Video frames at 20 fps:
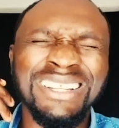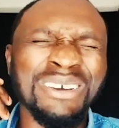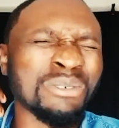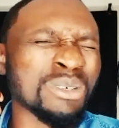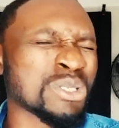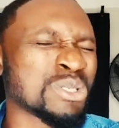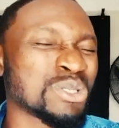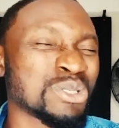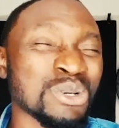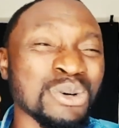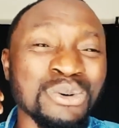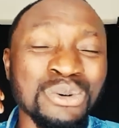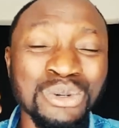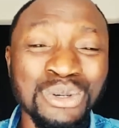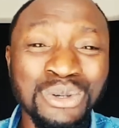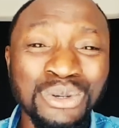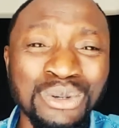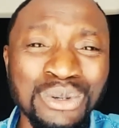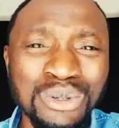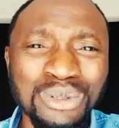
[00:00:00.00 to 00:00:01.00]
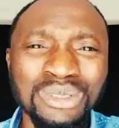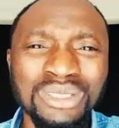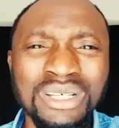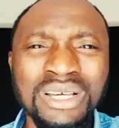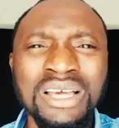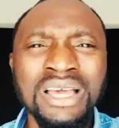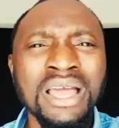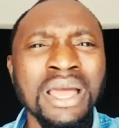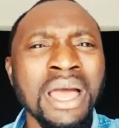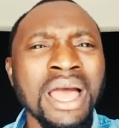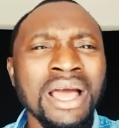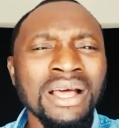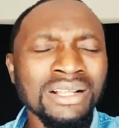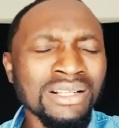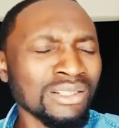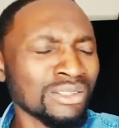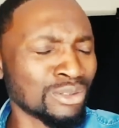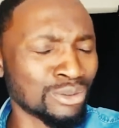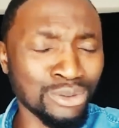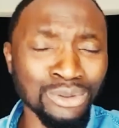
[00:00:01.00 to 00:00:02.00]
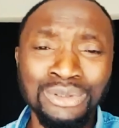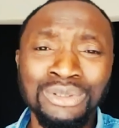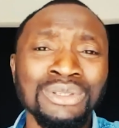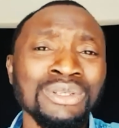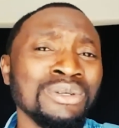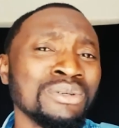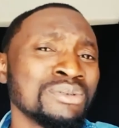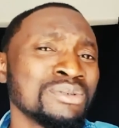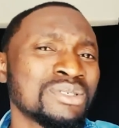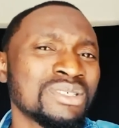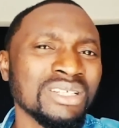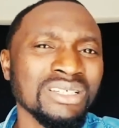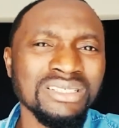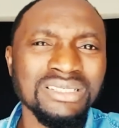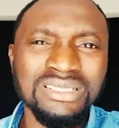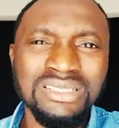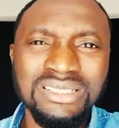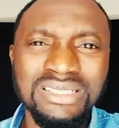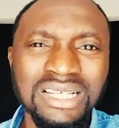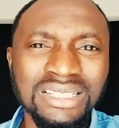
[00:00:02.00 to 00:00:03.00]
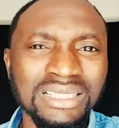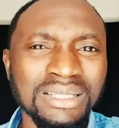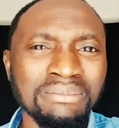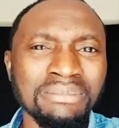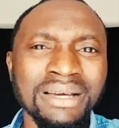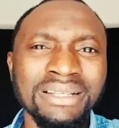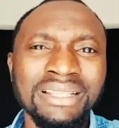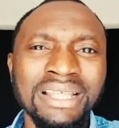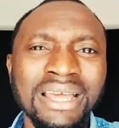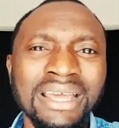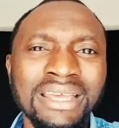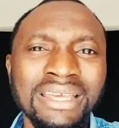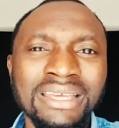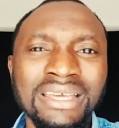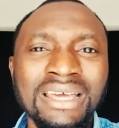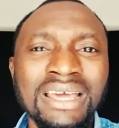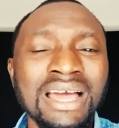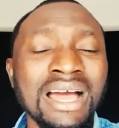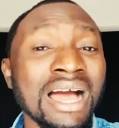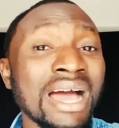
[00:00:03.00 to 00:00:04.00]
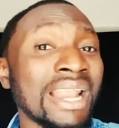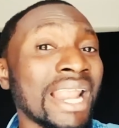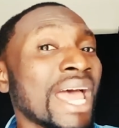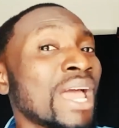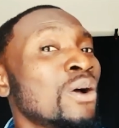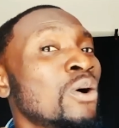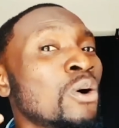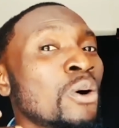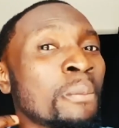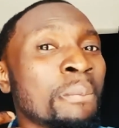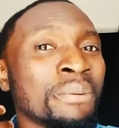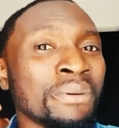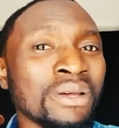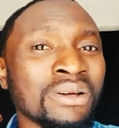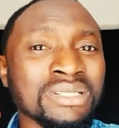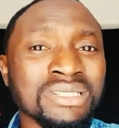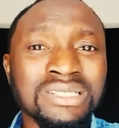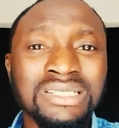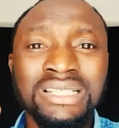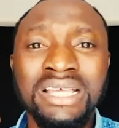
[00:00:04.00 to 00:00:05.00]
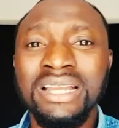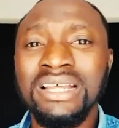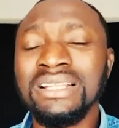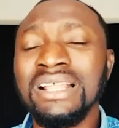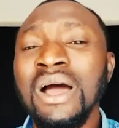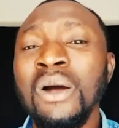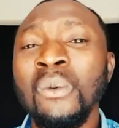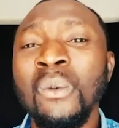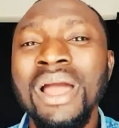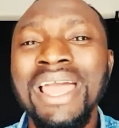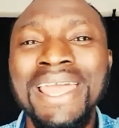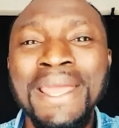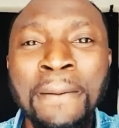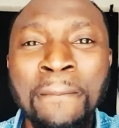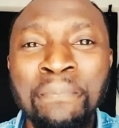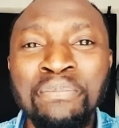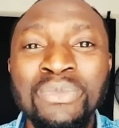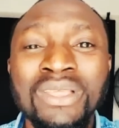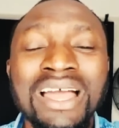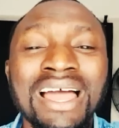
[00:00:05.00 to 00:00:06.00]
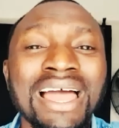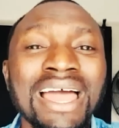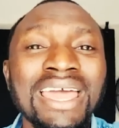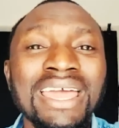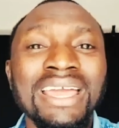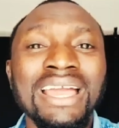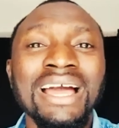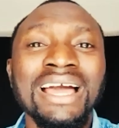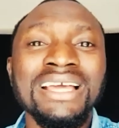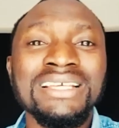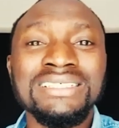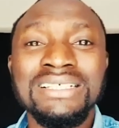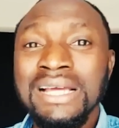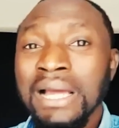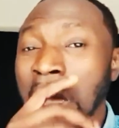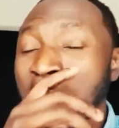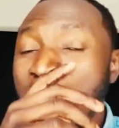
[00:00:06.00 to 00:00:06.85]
was so good. Good news started my day, and I hope you also started that way. Hey guys,